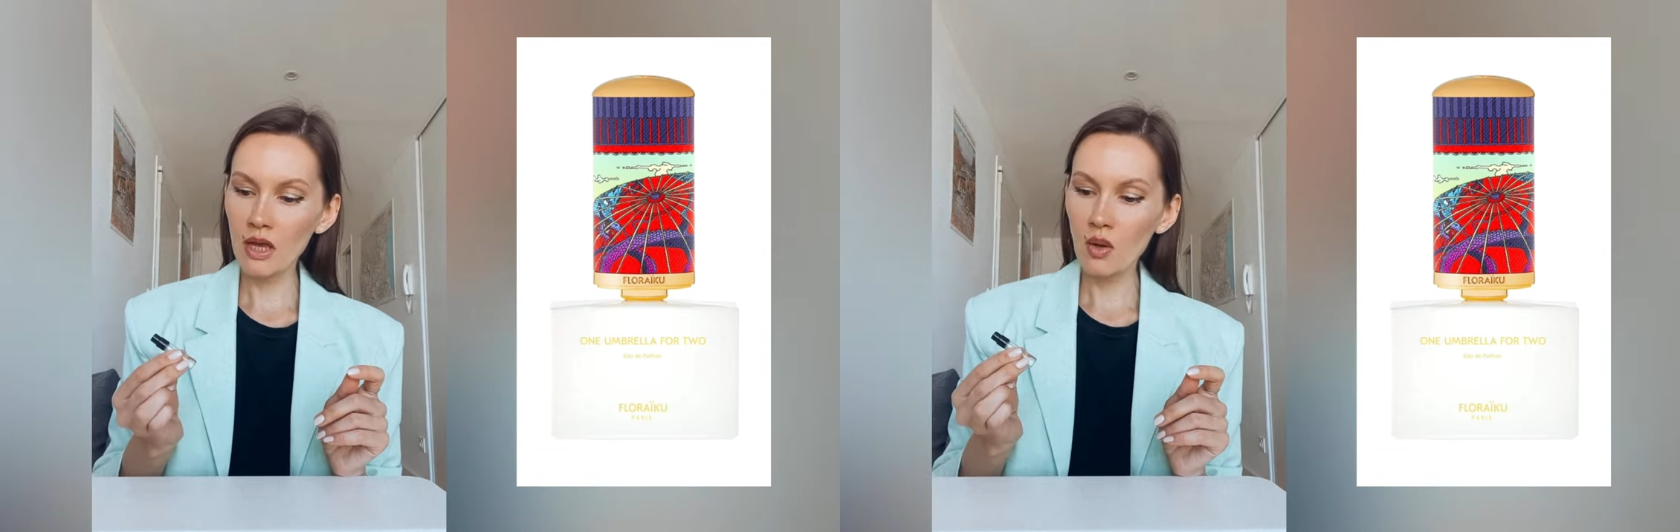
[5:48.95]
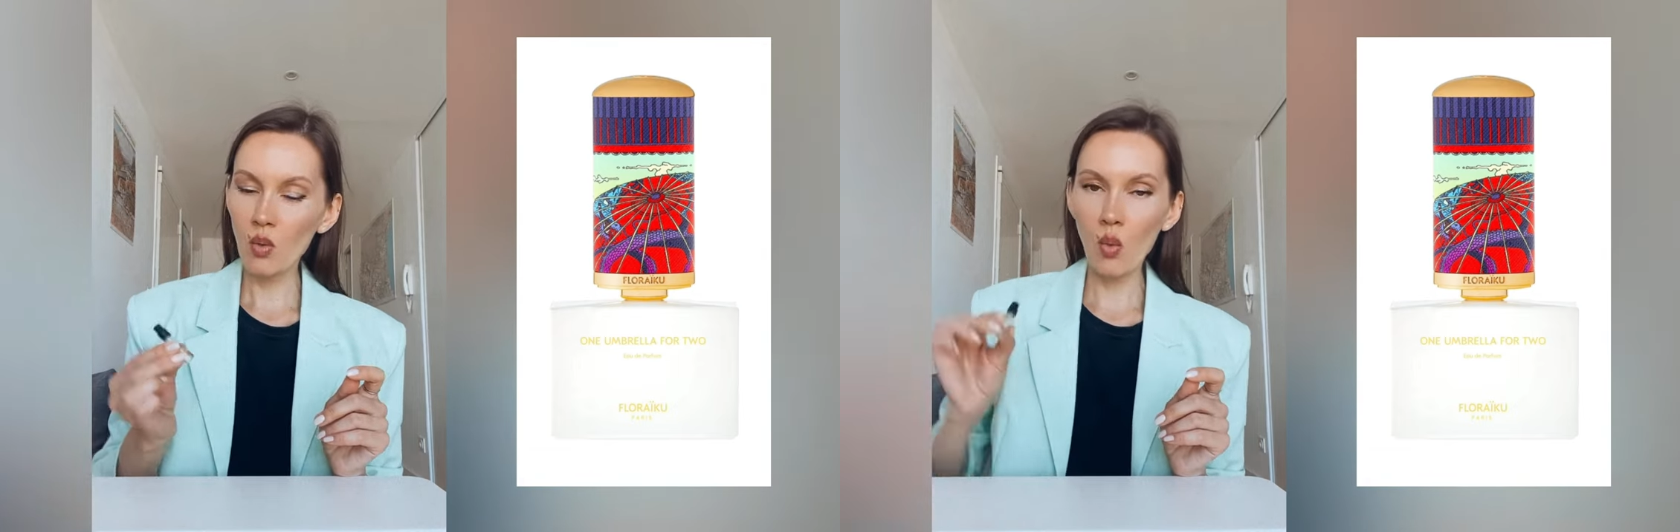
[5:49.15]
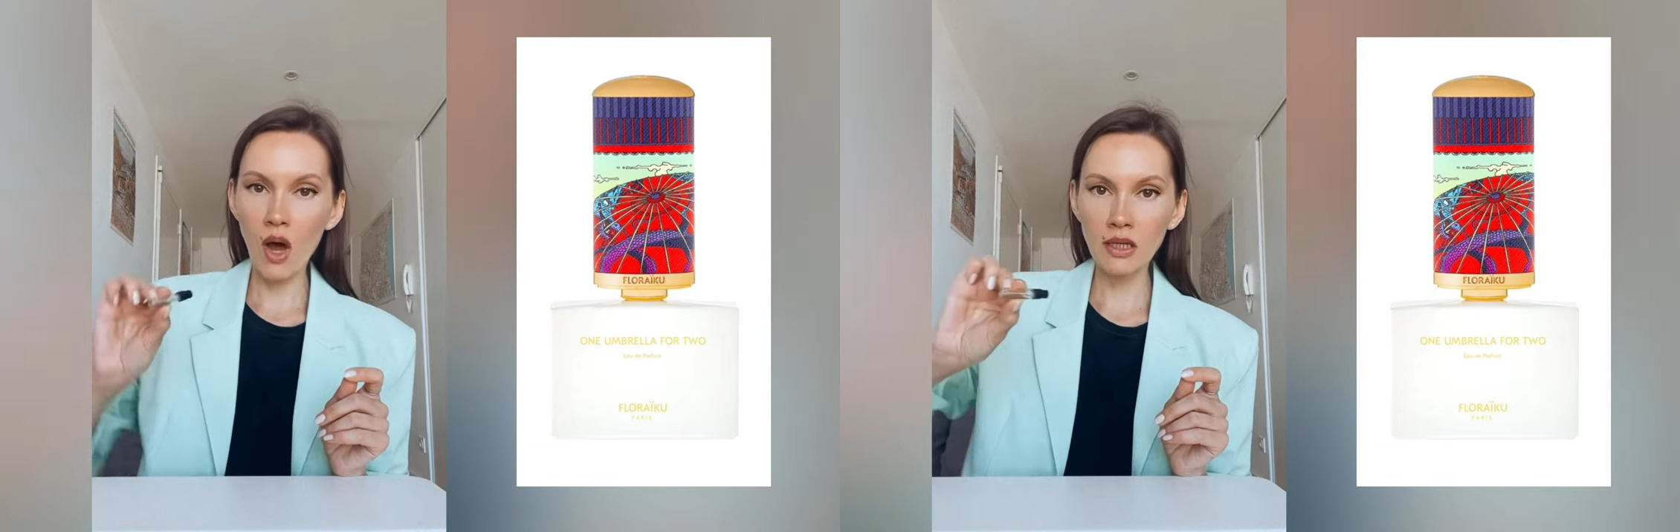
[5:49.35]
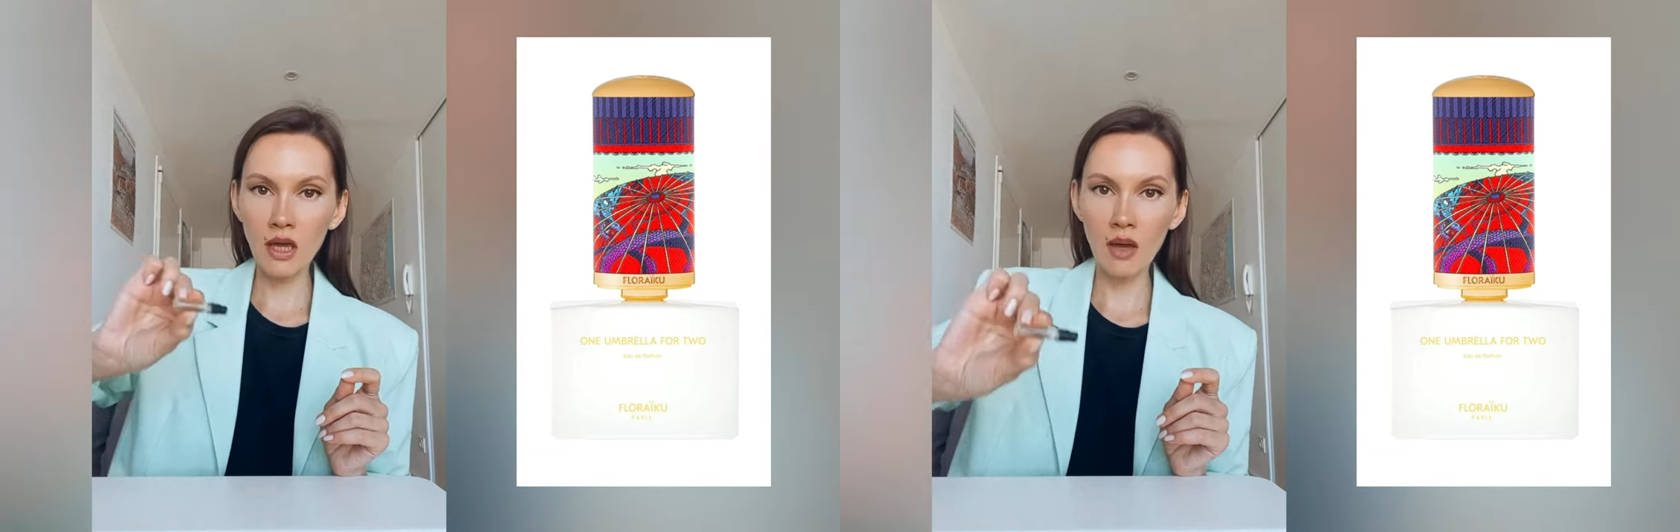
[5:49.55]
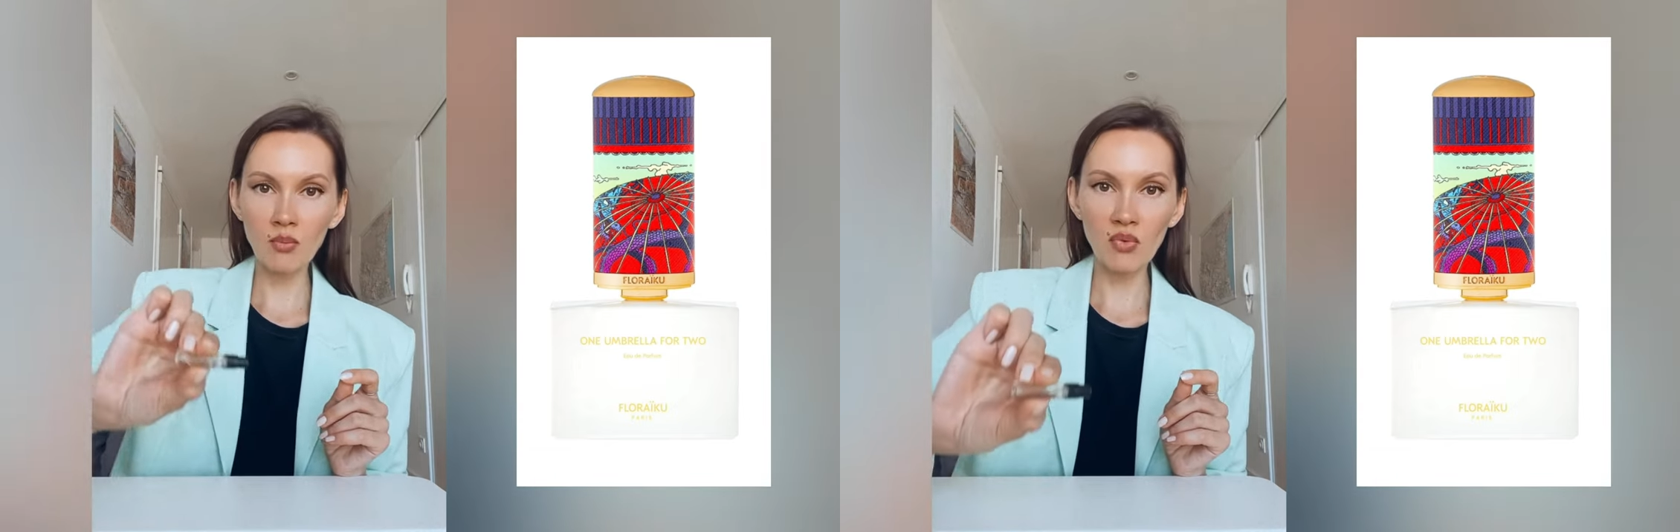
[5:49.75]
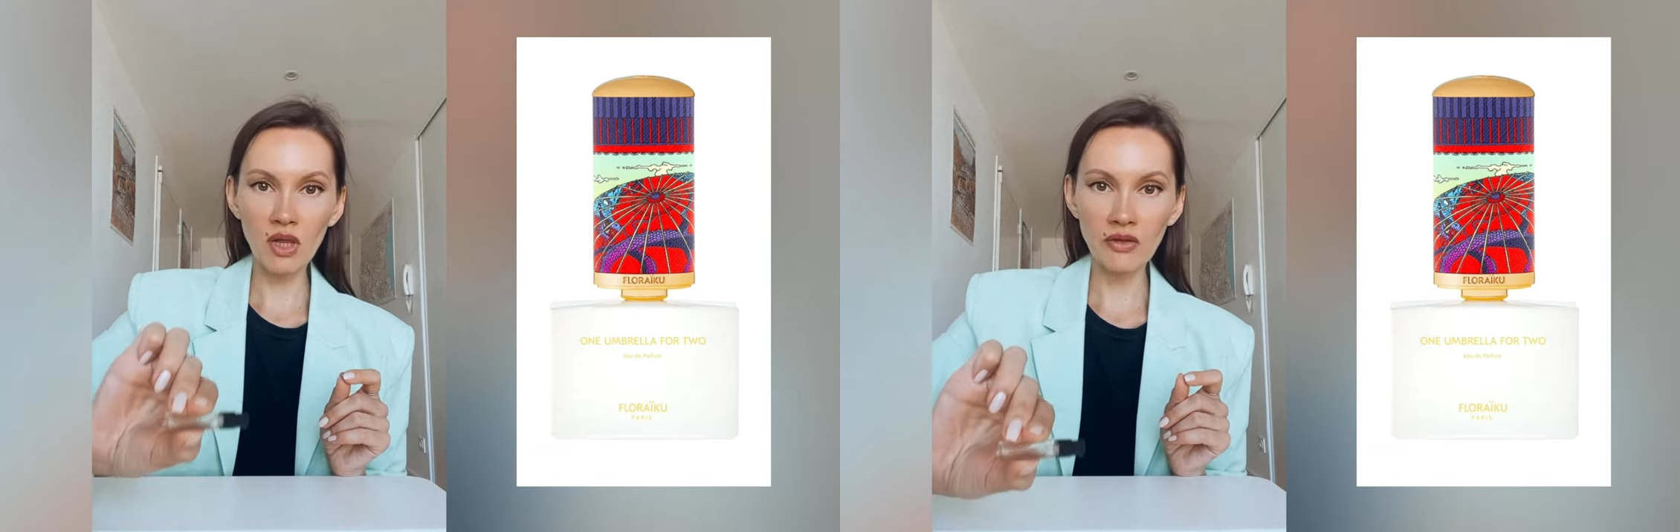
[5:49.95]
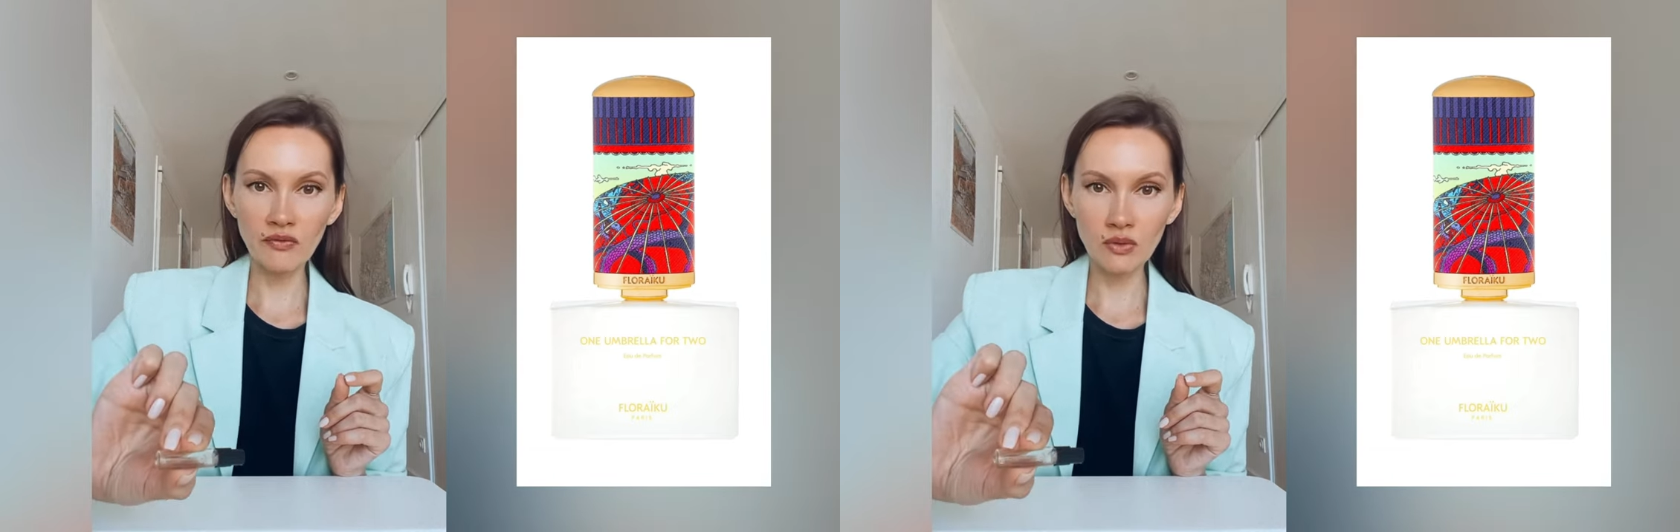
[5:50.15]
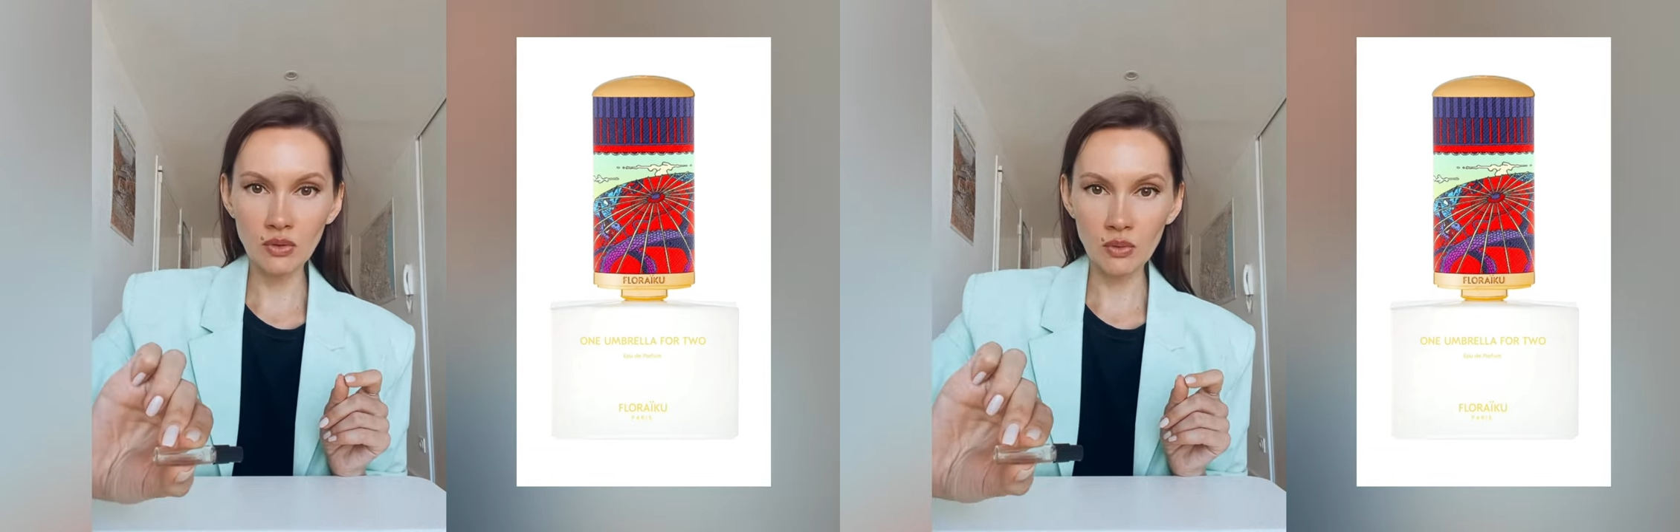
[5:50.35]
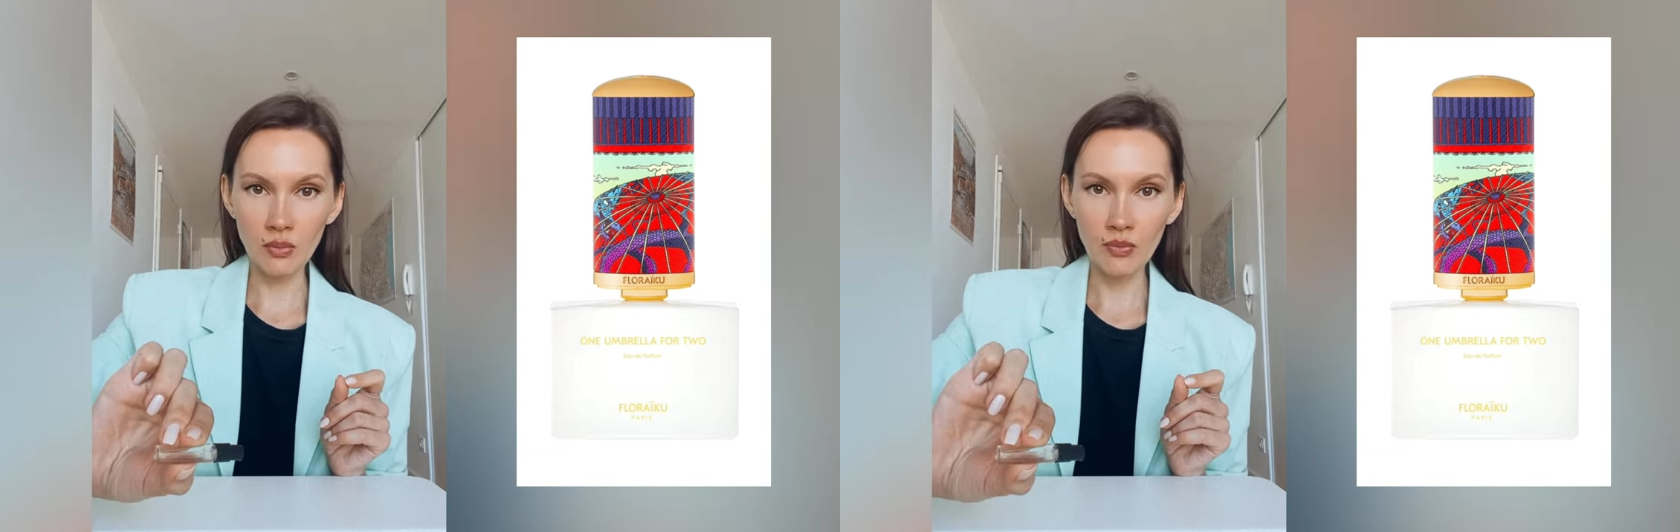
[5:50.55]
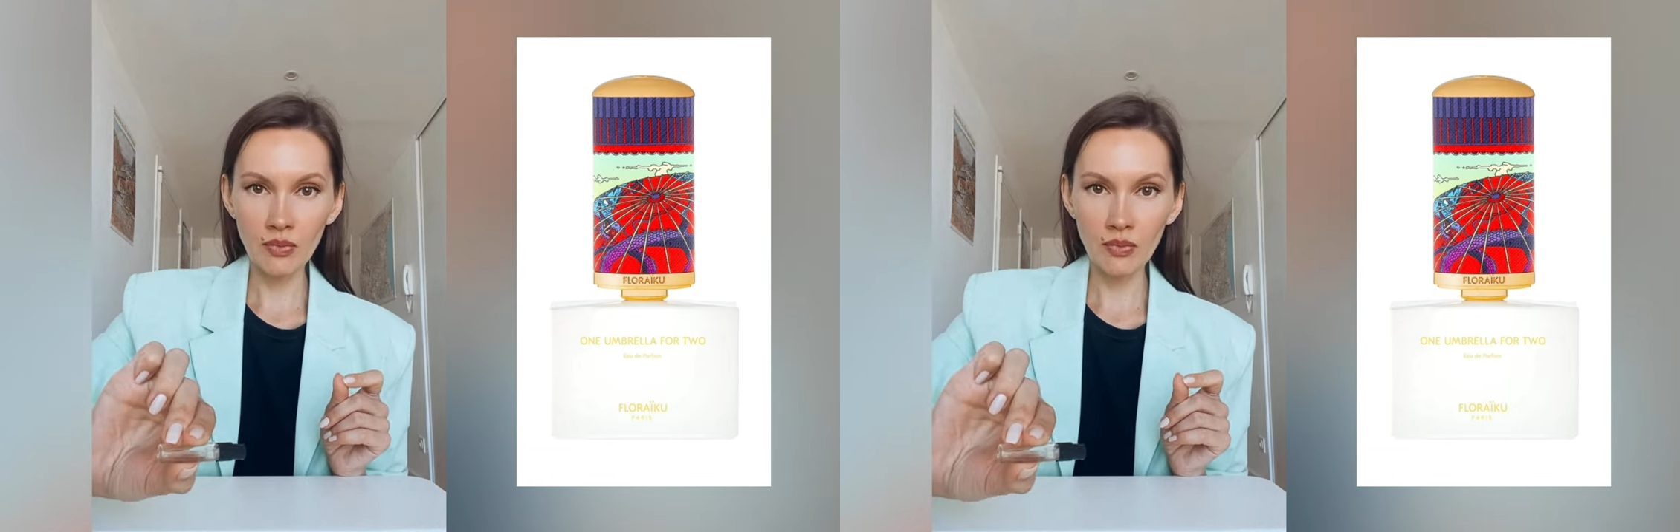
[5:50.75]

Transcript: One Umbrella for Two.